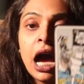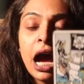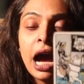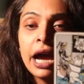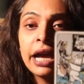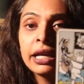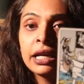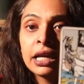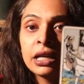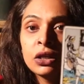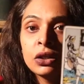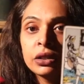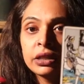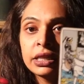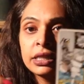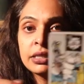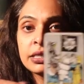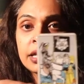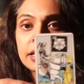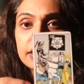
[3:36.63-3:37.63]
I kind of
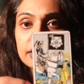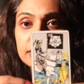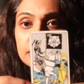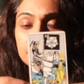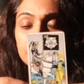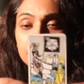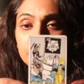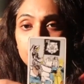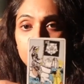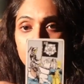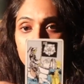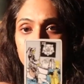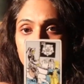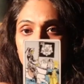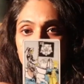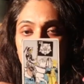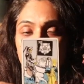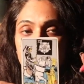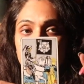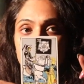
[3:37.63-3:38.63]
look at death as something
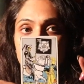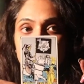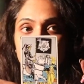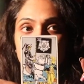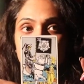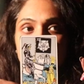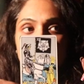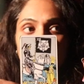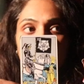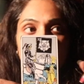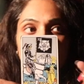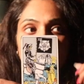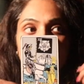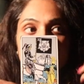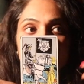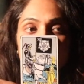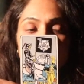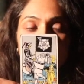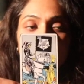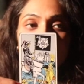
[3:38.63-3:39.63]
beautiful in the sense where
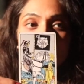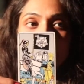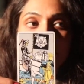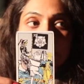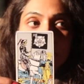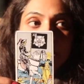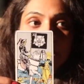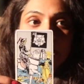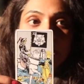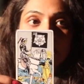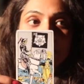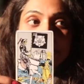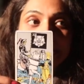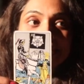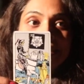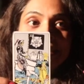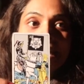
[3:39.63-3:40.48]
when something is